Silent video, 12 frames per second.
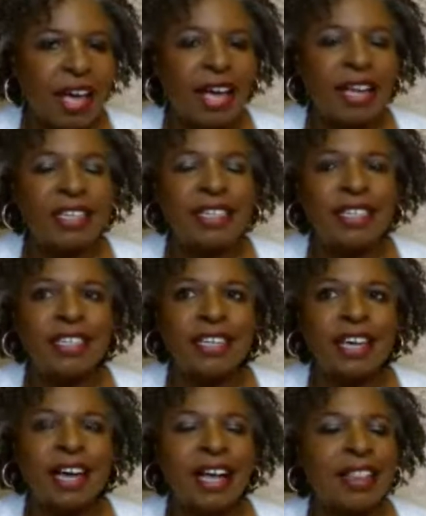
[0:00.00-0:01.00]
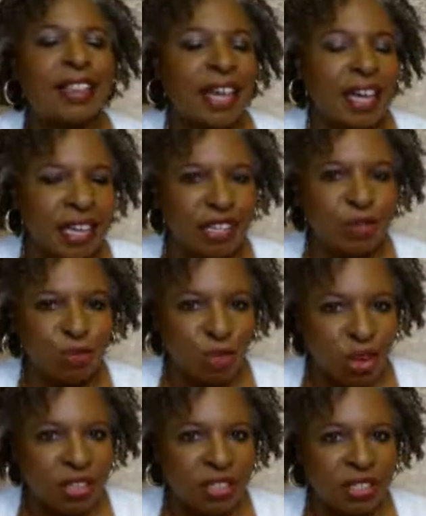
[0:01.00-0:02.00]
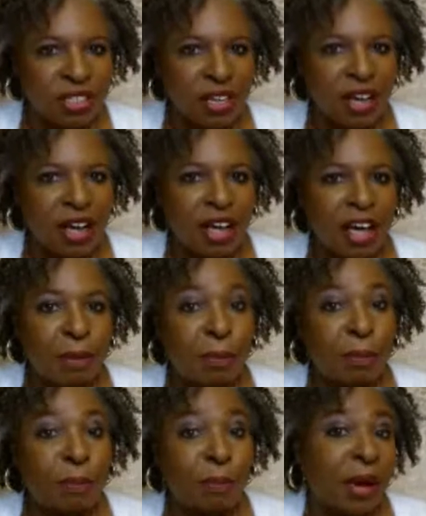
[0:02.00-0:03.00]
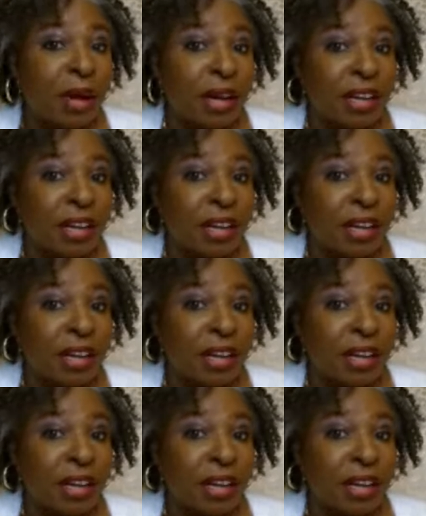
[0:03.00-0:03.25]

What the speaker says: and that is what I'm